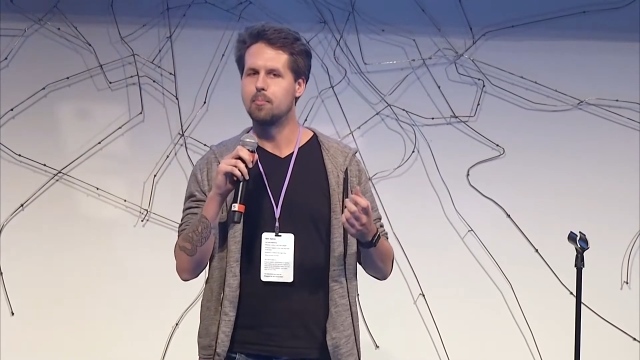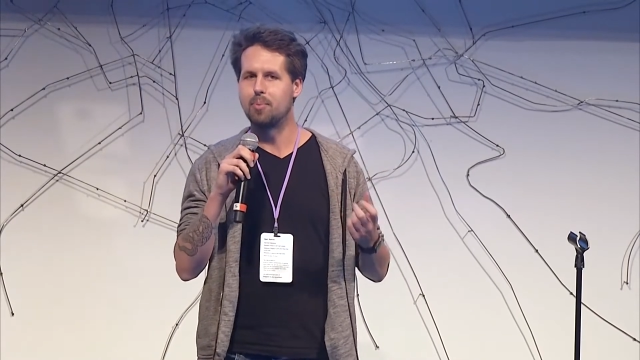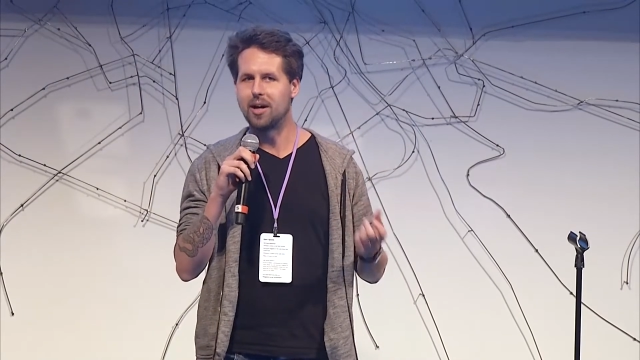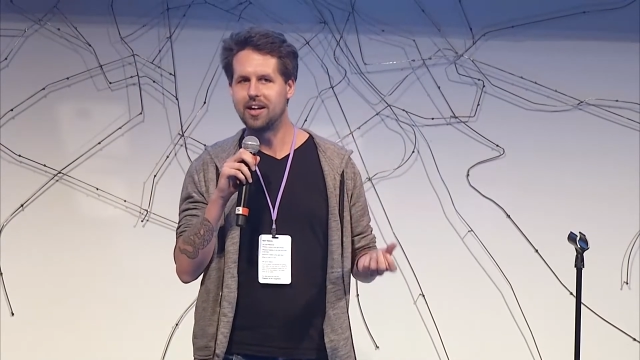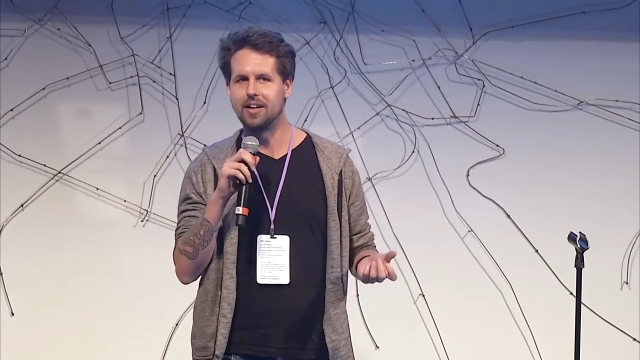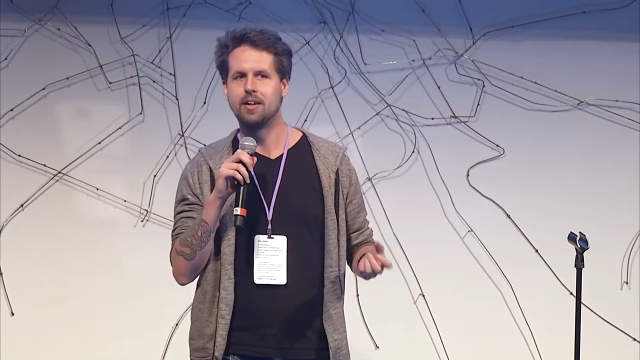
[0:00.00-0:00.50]

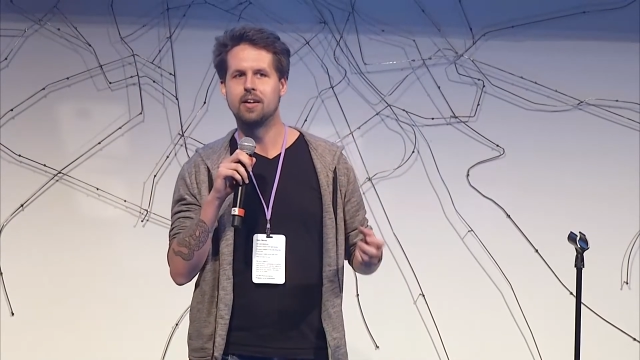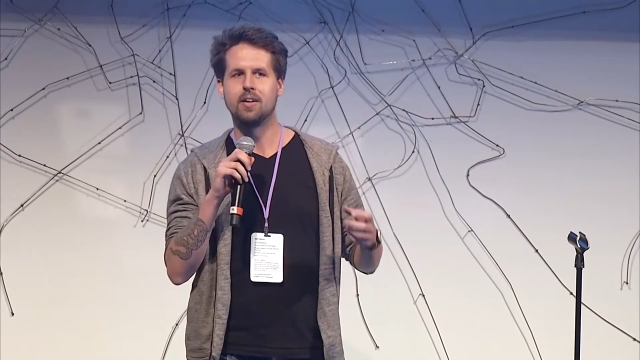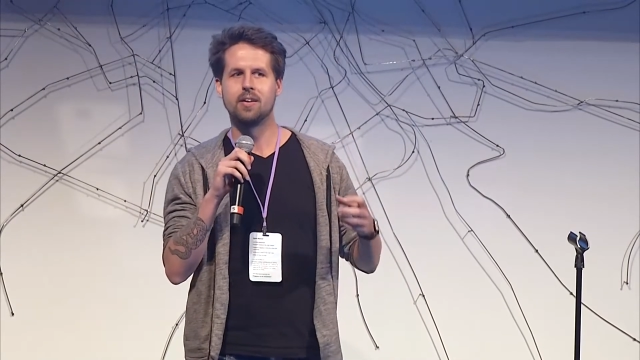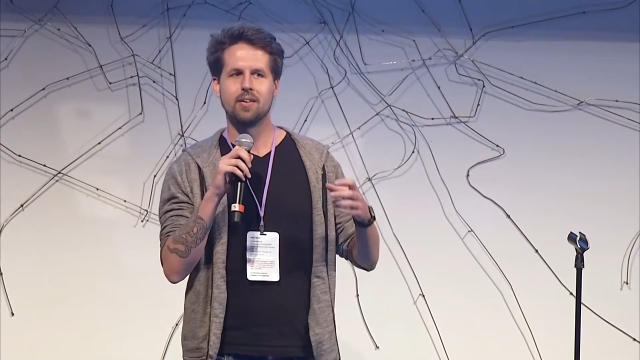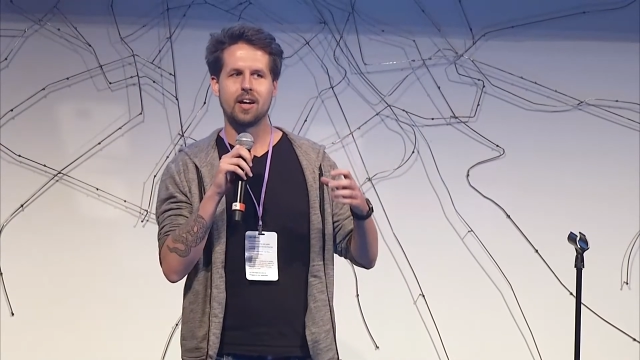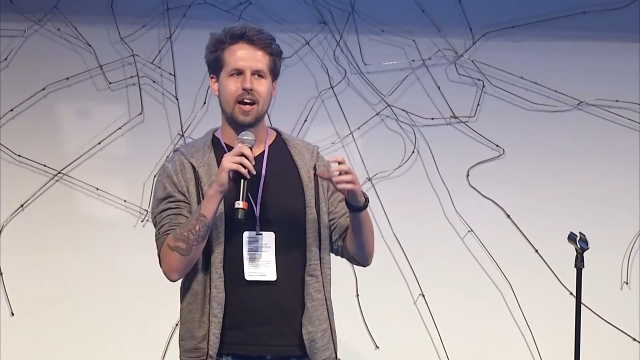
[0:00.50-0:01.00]
but
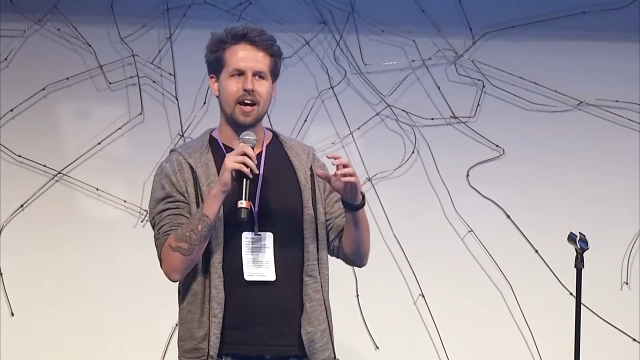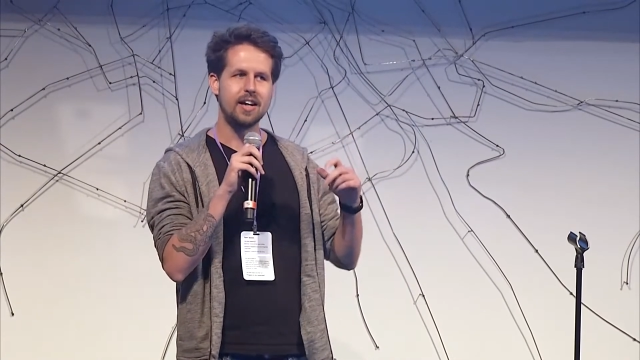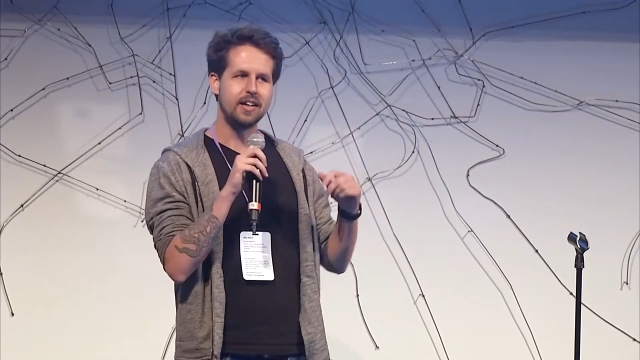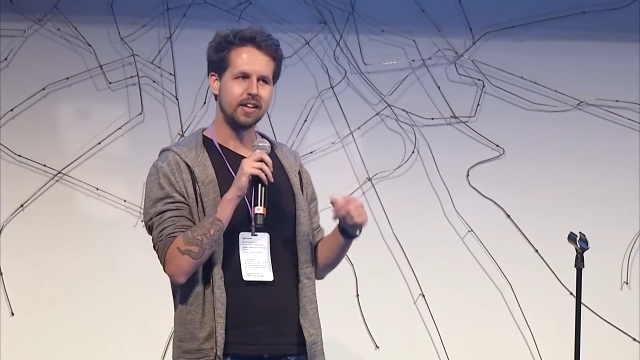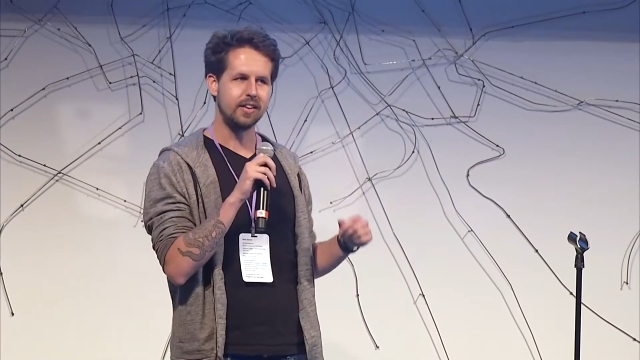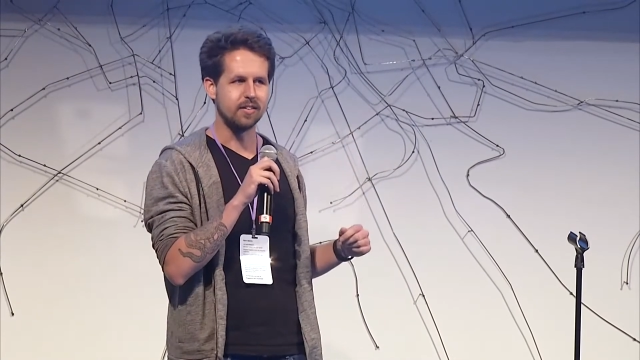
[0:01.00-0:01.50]

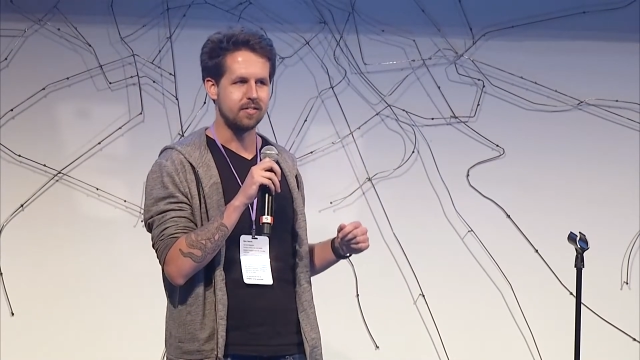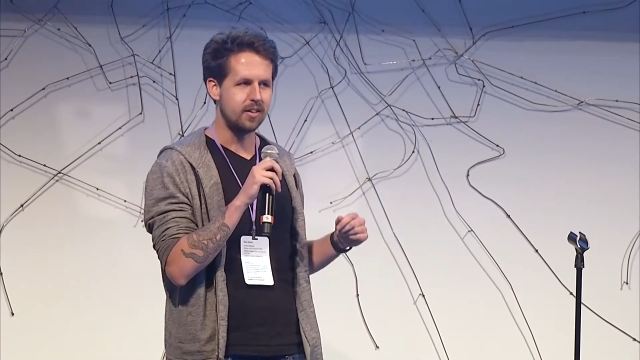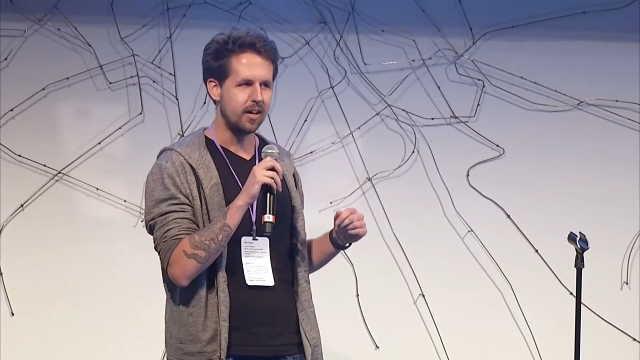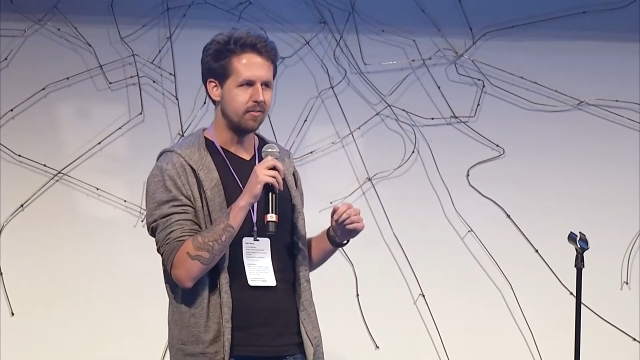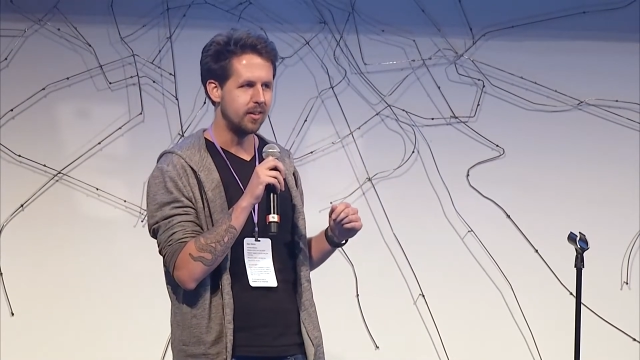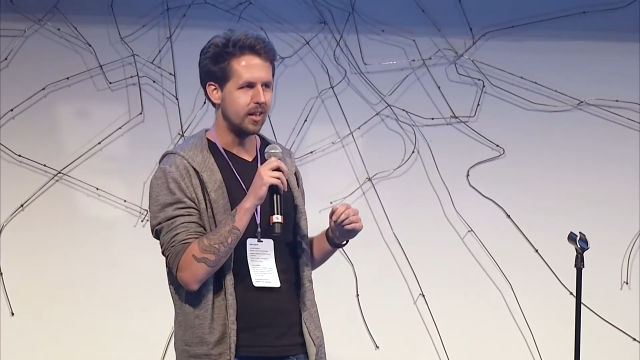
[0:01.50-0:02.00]
hiding the
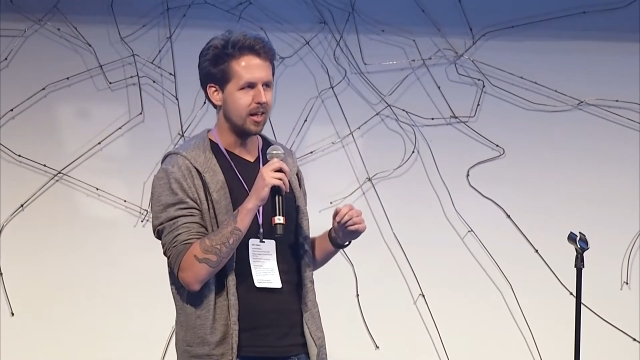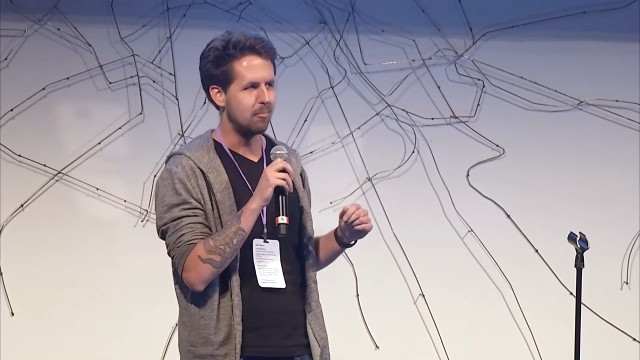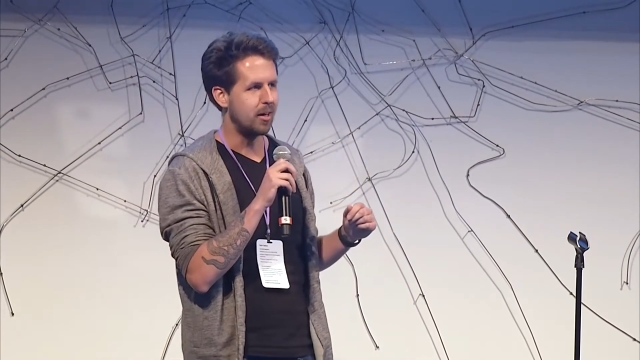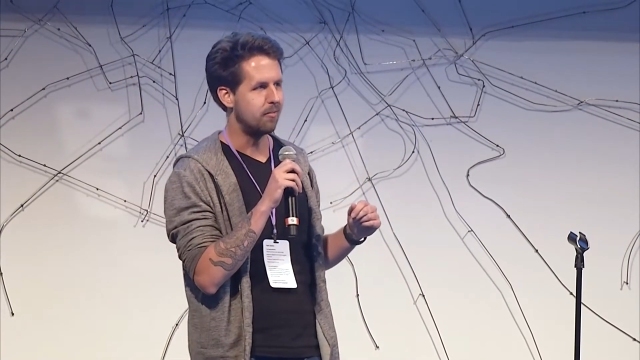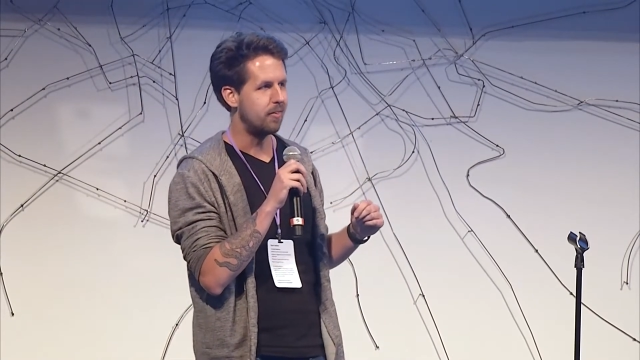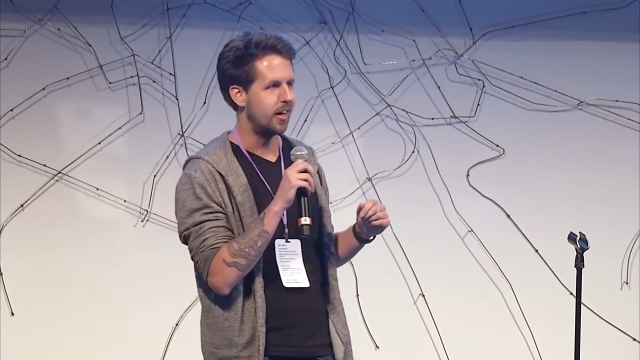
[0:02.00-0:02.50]
stuff that they
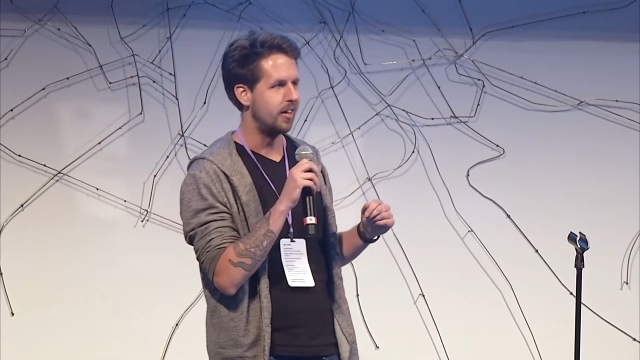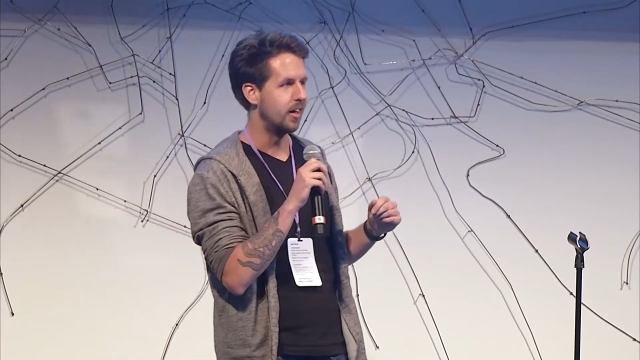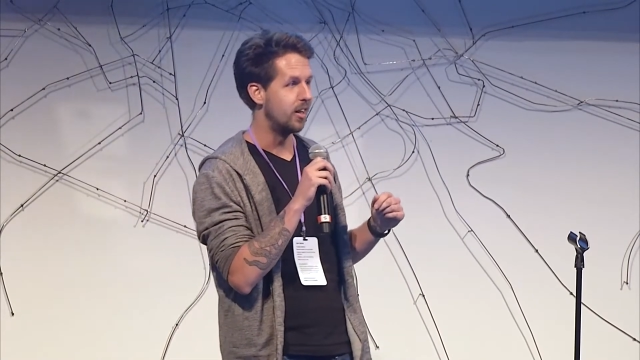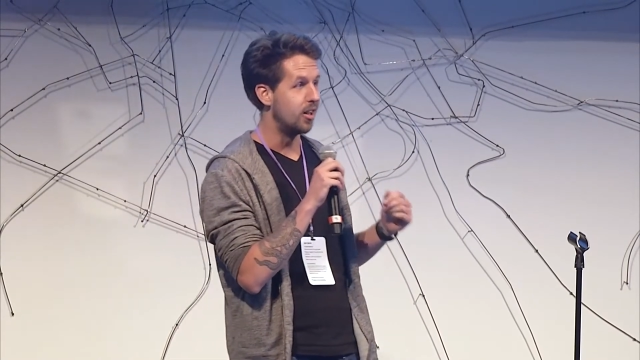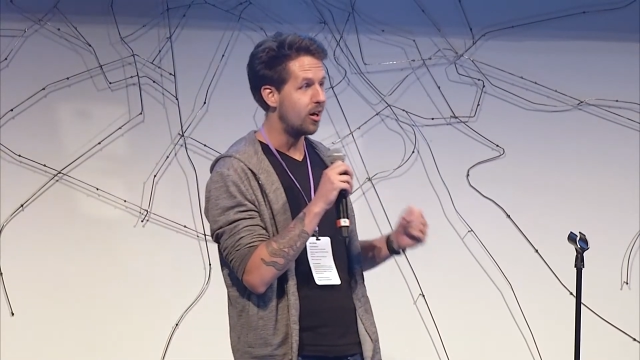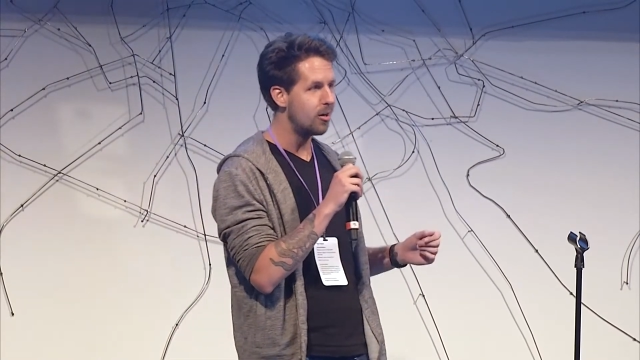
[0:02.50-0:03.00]
may find
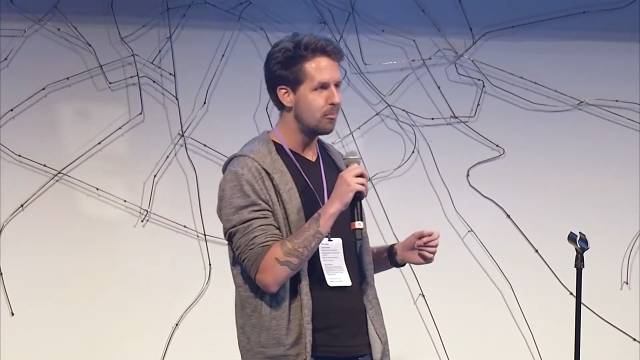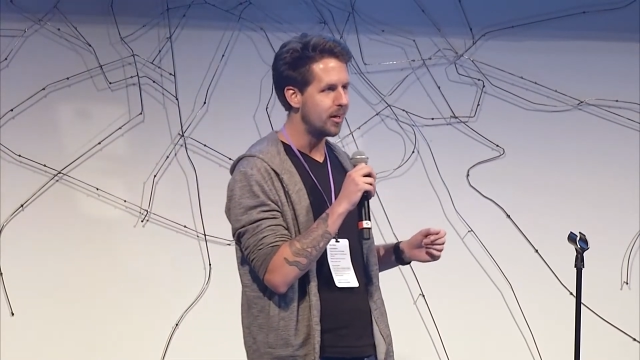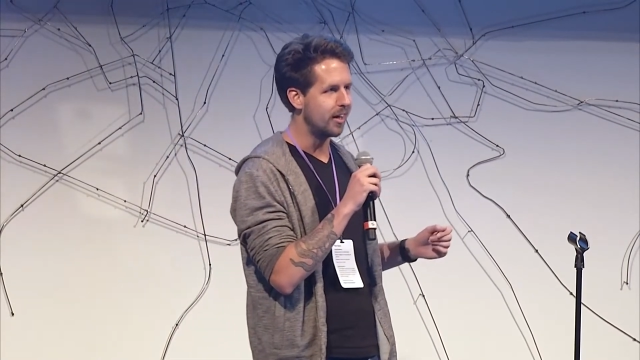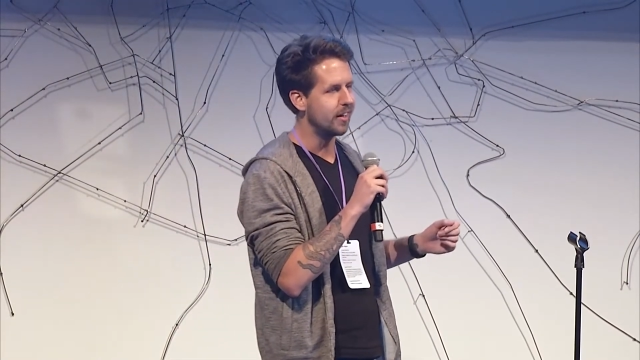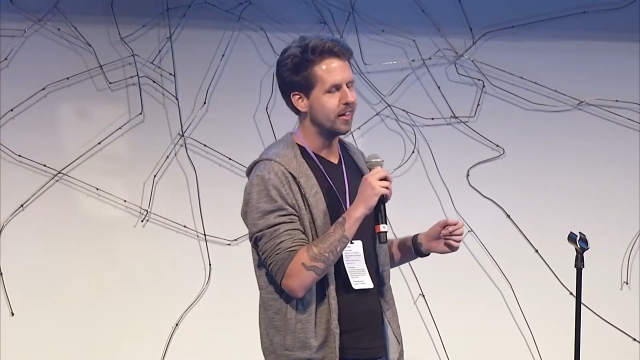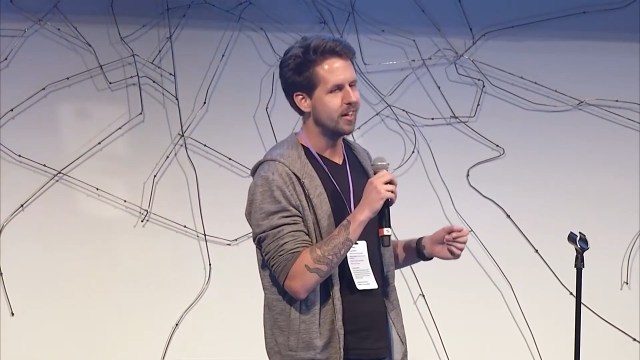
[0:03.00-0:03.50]
alarming